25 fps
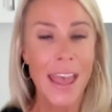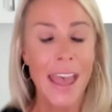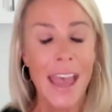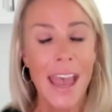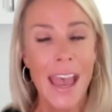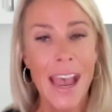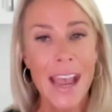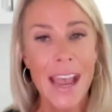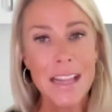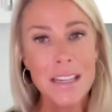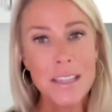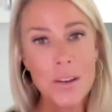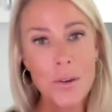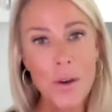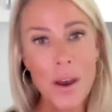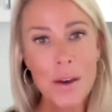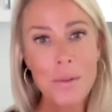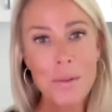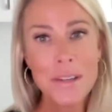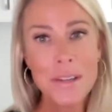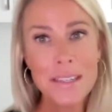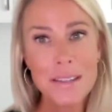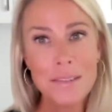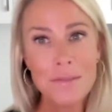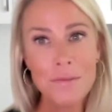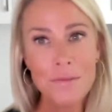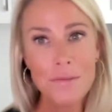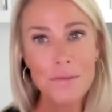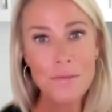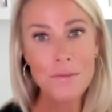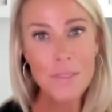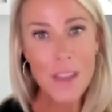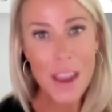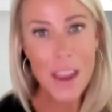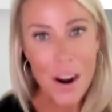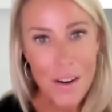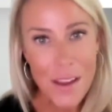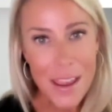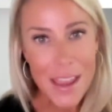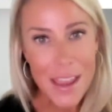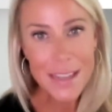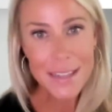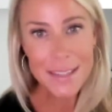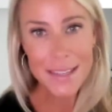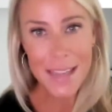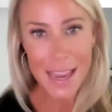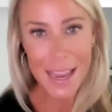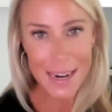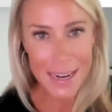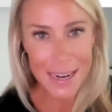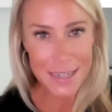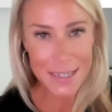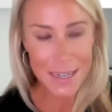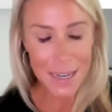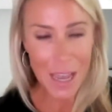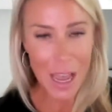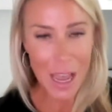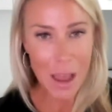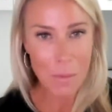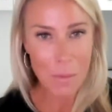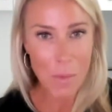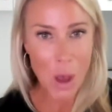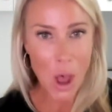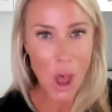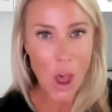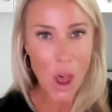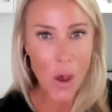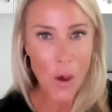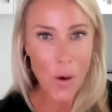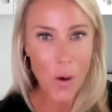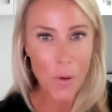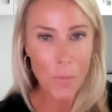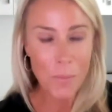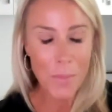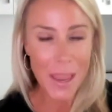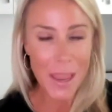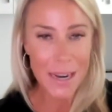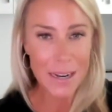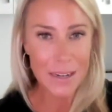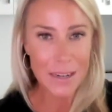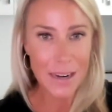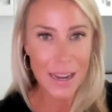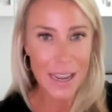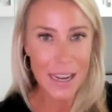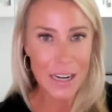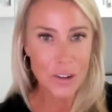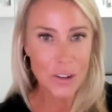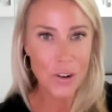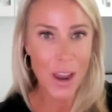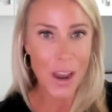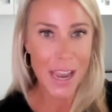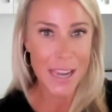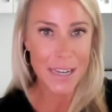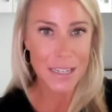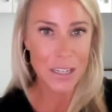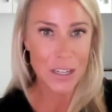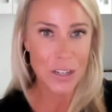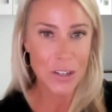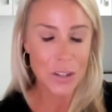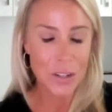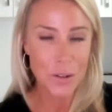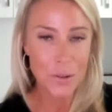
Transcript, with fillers: And so I was very excited to come home and, and try to do